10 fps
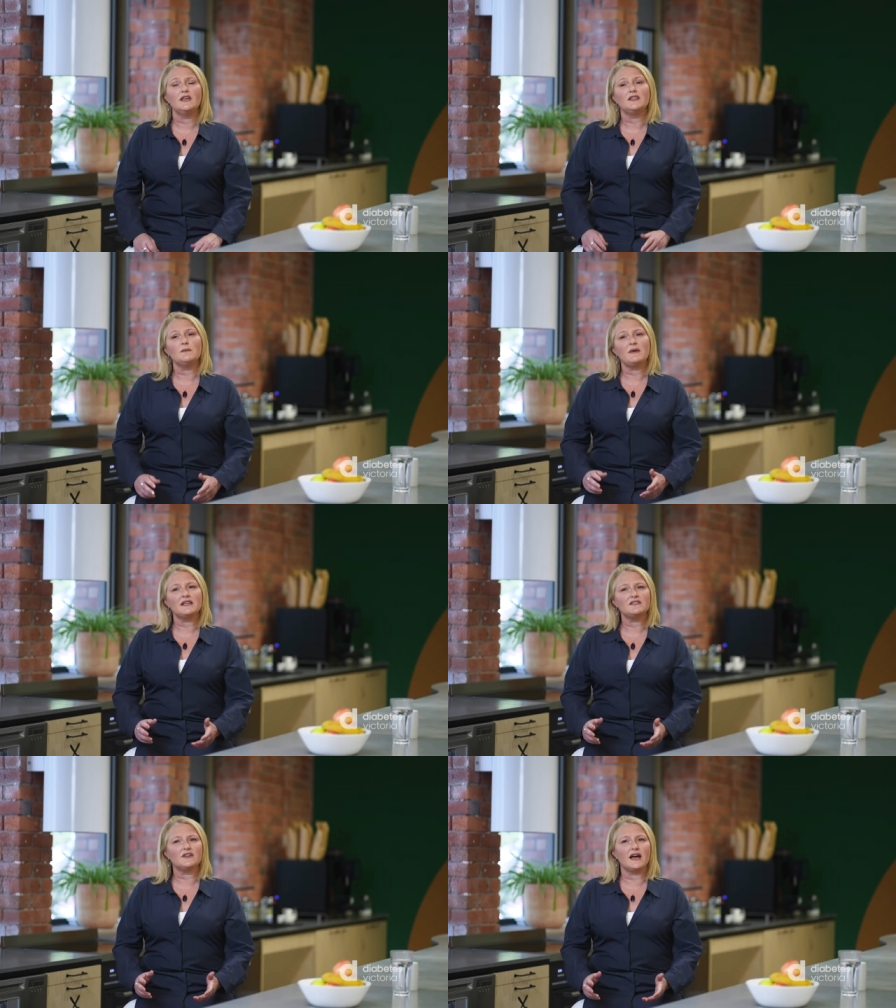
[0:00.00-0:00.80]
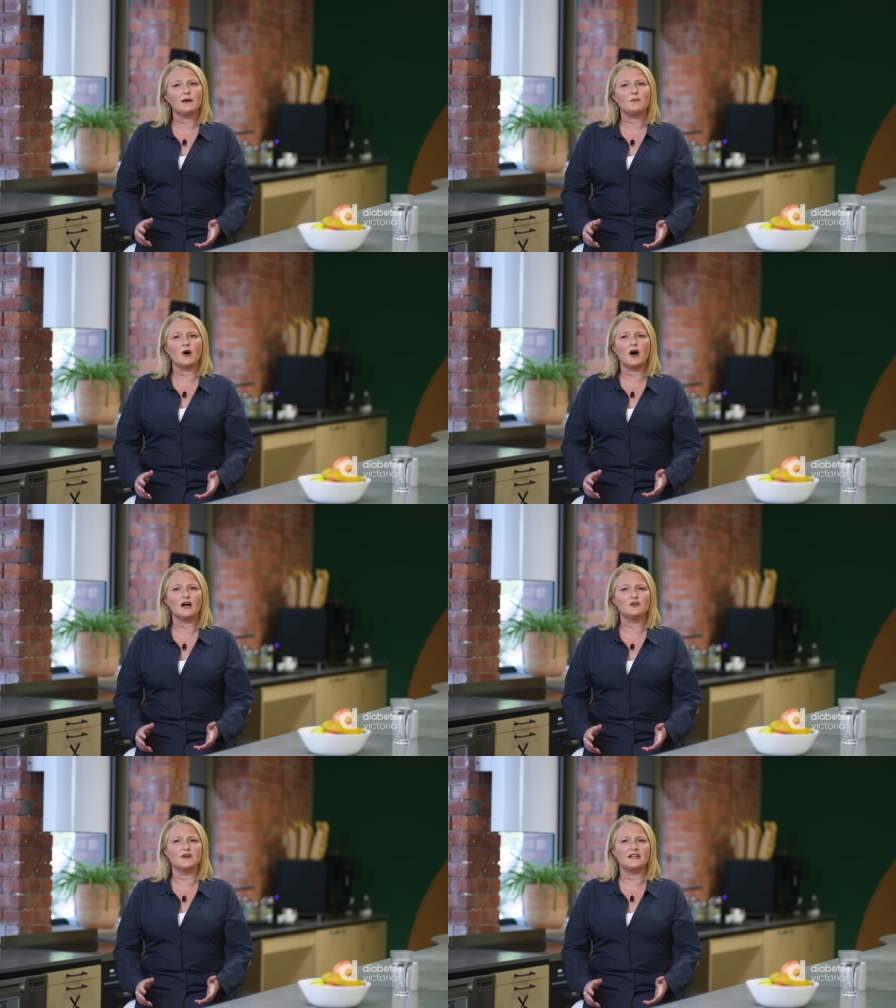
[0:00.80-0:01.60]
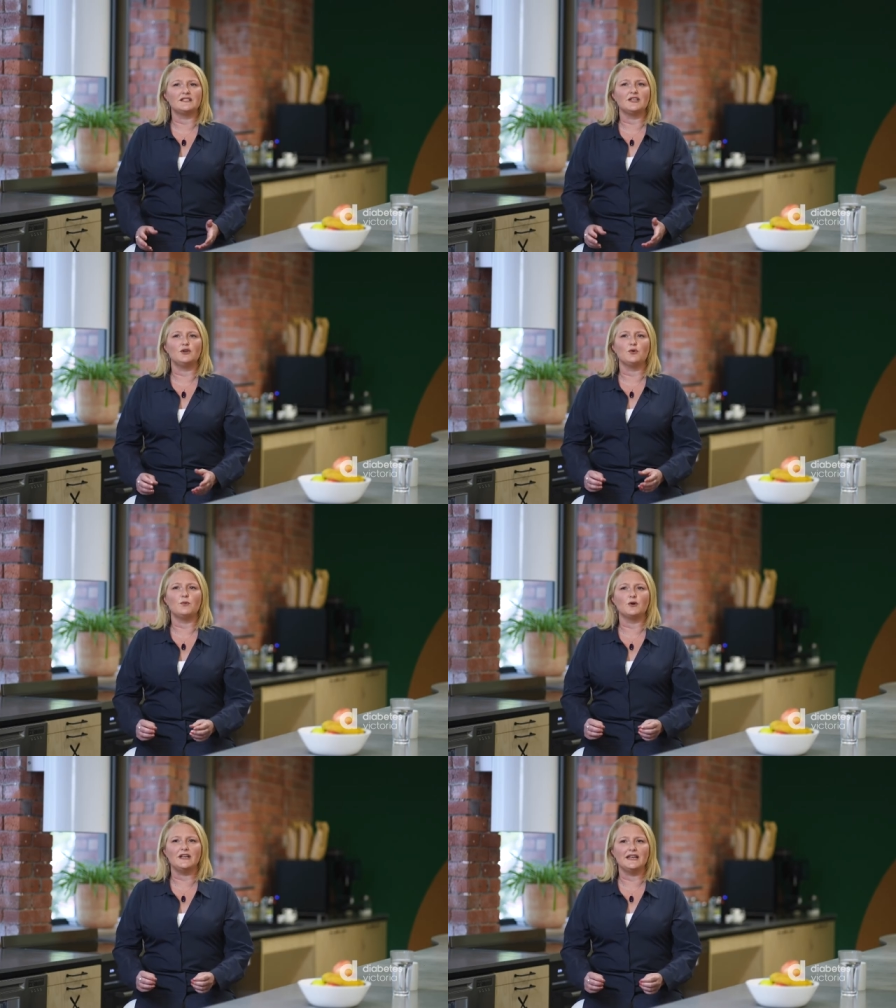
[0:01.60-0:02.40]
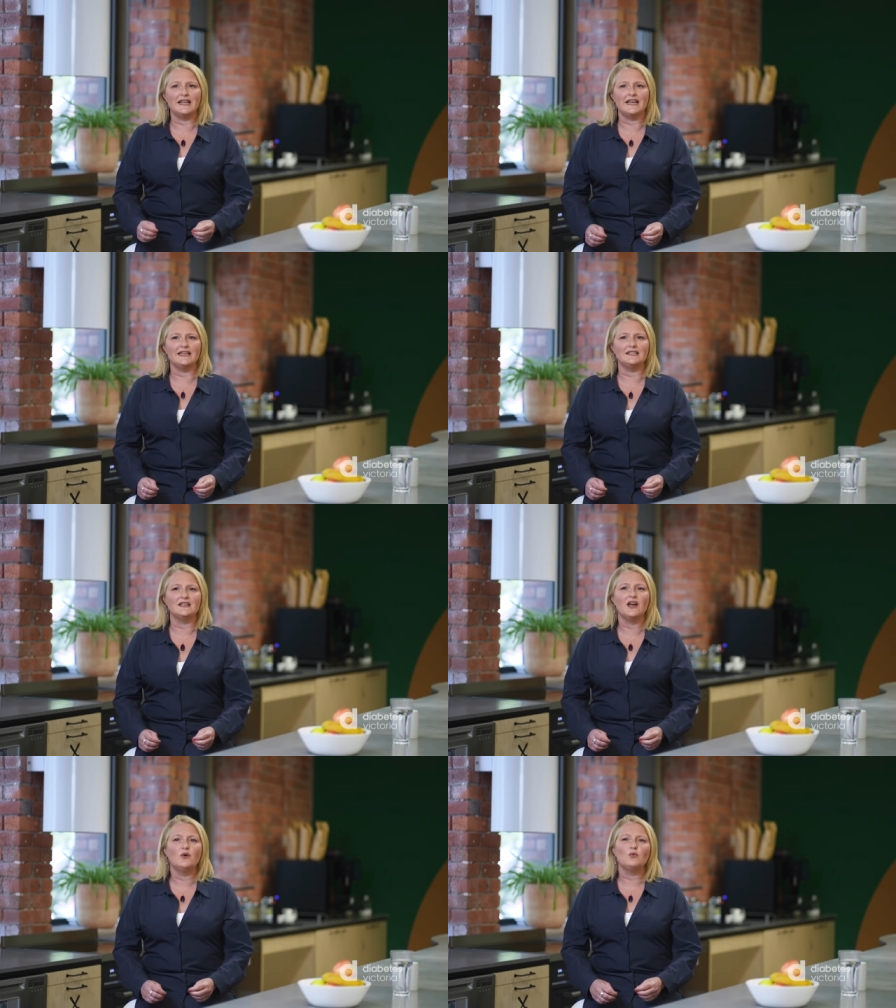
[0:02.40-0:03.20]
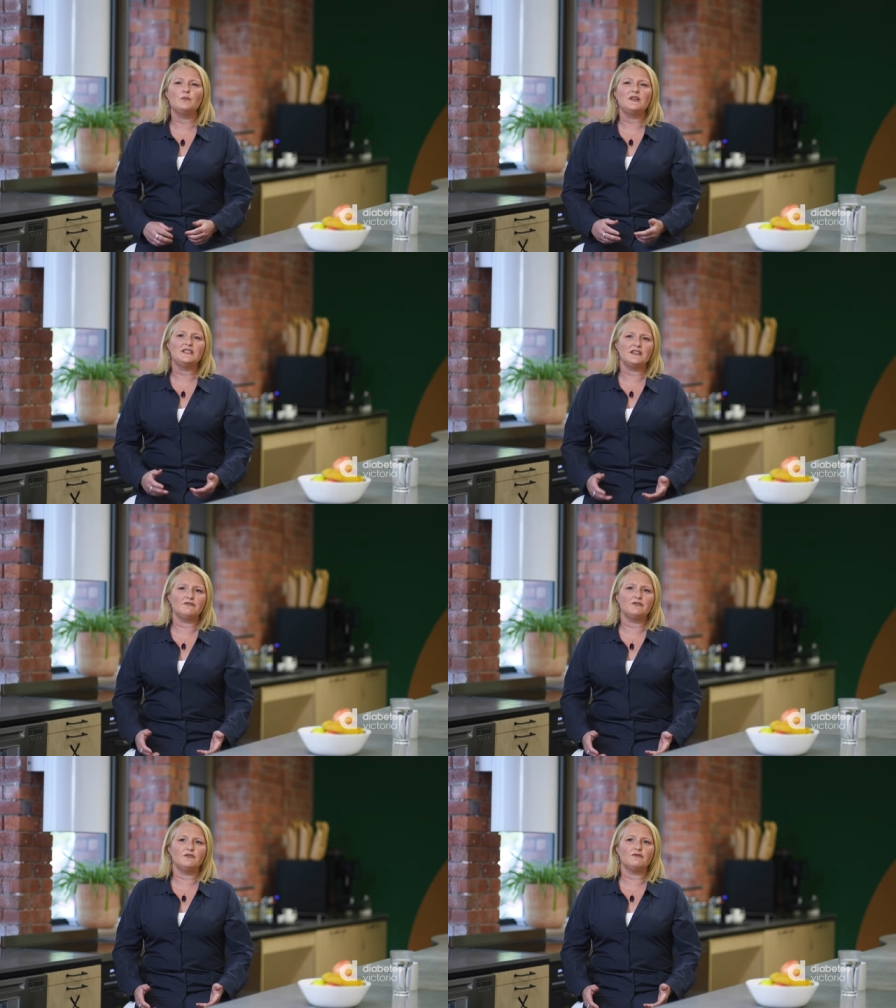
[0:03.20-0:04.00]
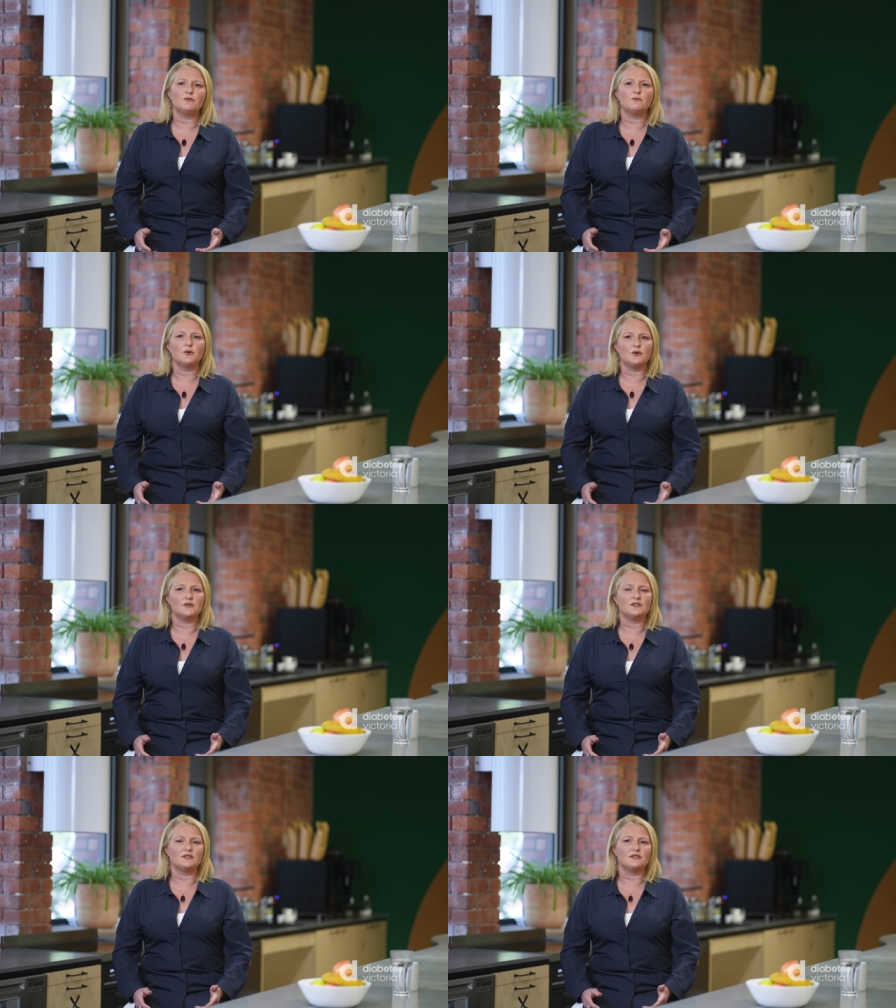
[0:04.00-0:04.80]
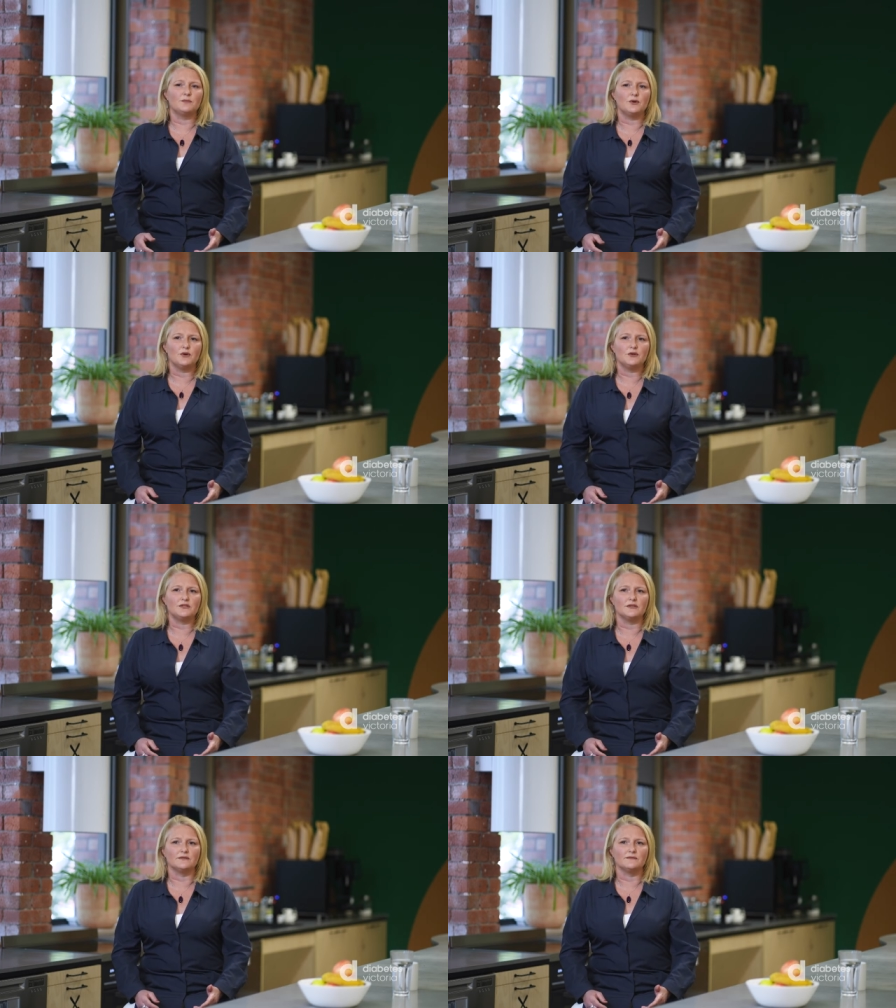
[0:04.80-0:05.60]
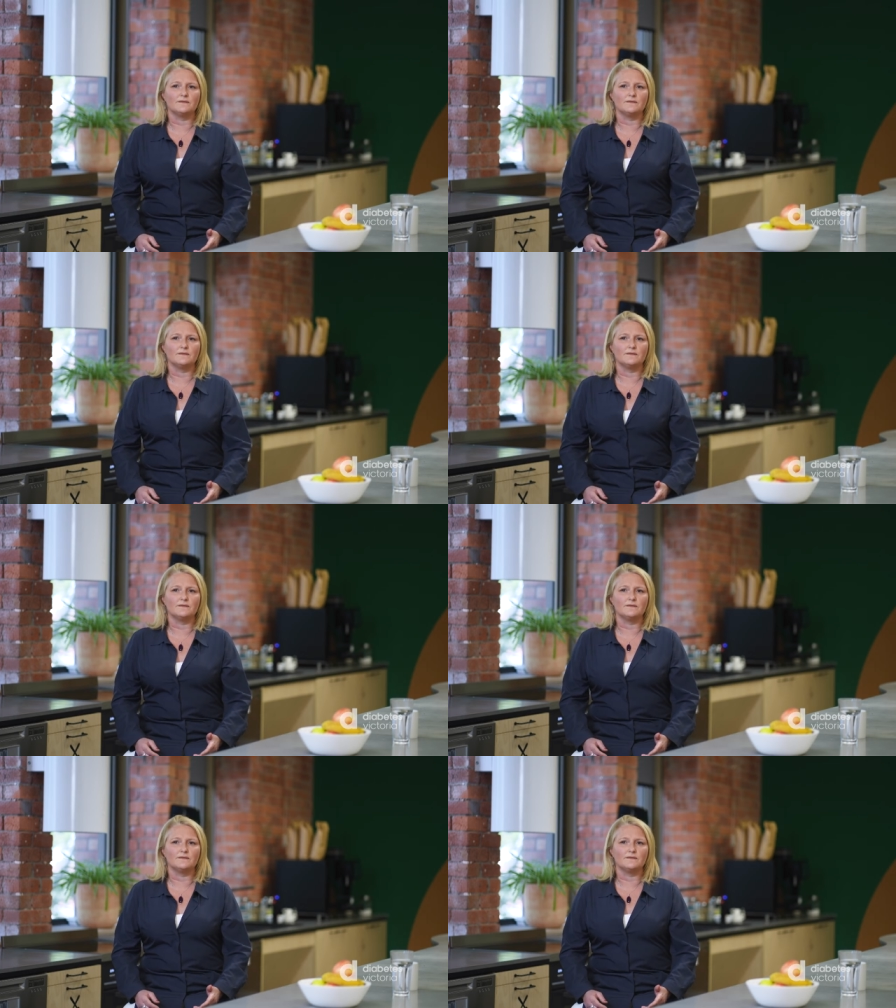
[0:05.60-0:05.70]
The amount of carbohydrates that your body needs will be different from person to person.